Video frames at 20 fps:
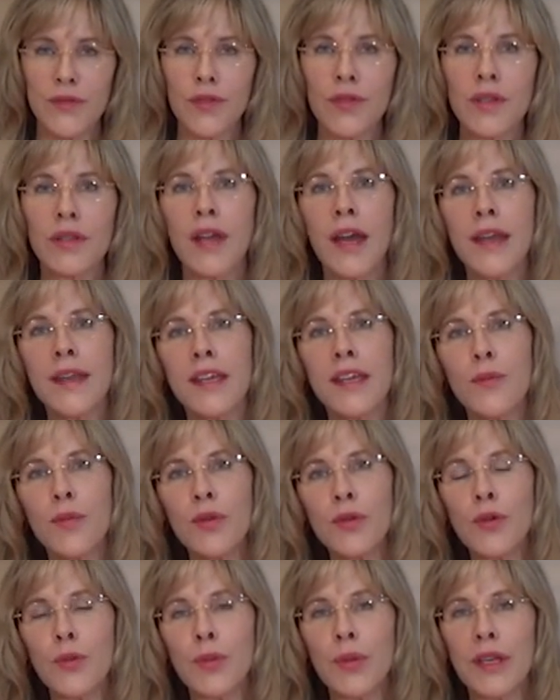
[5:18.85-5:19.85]
For the light
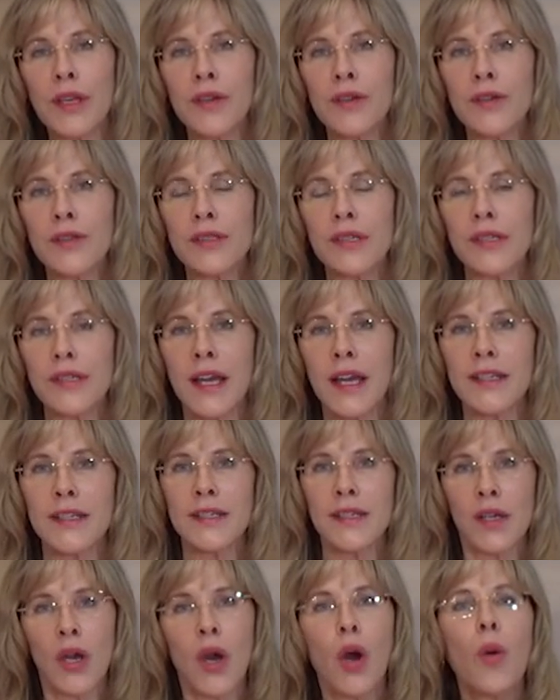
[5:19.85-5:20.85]
chemical peels, and
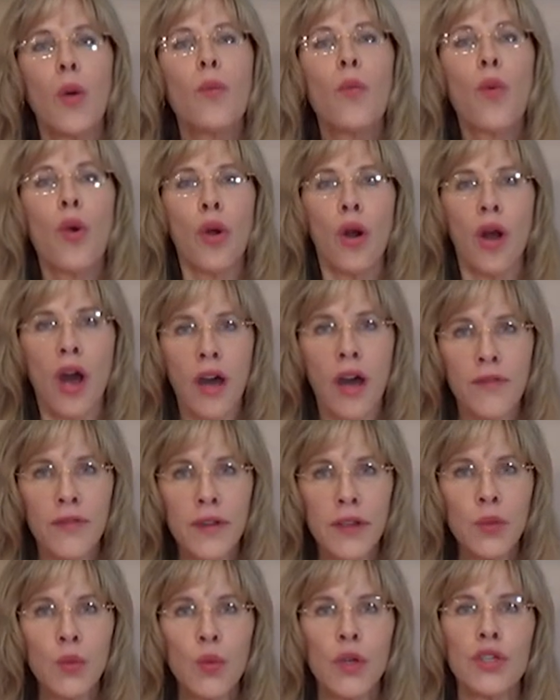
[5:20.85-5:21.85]
that's more
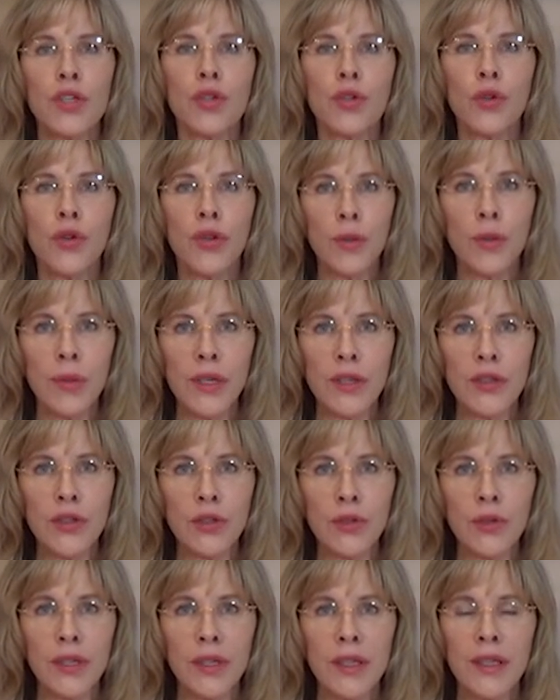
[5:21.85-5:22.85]
often what you're going to be
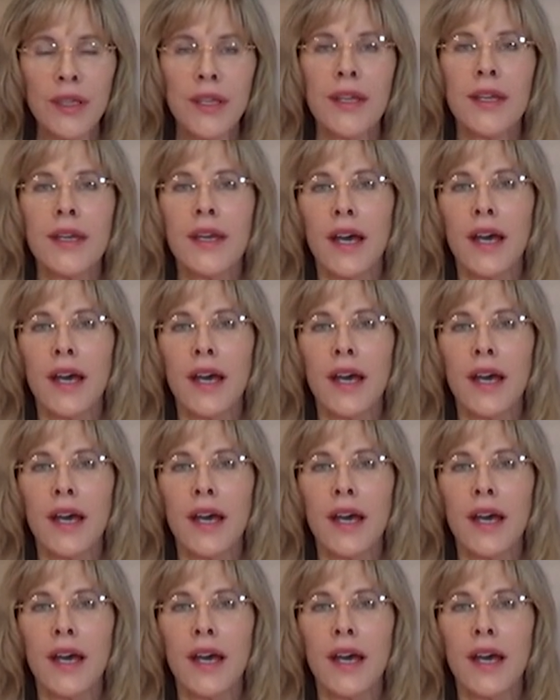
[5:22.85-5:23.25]
doing,